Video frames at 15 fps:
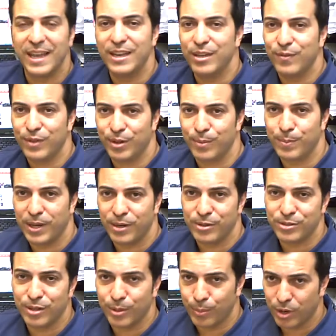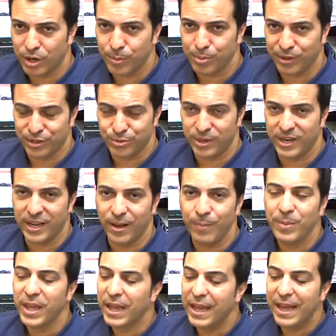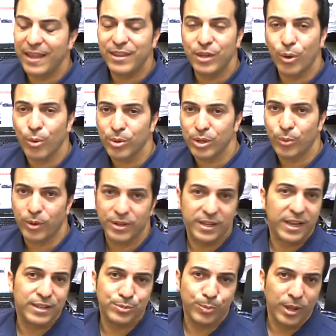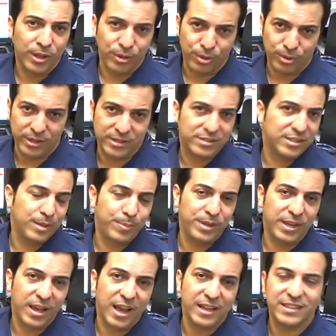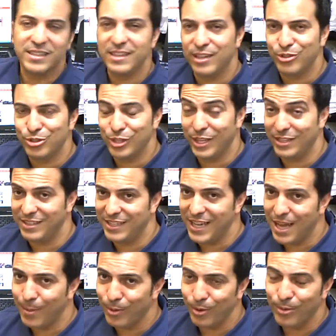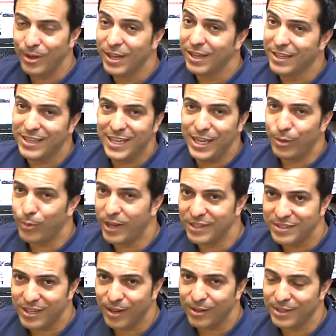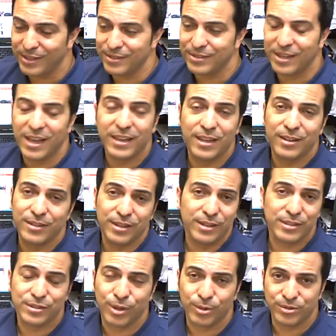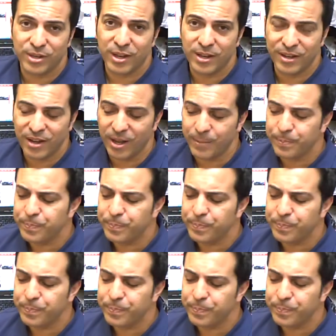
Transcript: any of the competitors in the marketplace right now. And the only one that has Mullet Goody, CPI, TNG, Diamo, Keyway Southeast, the list goes on and on.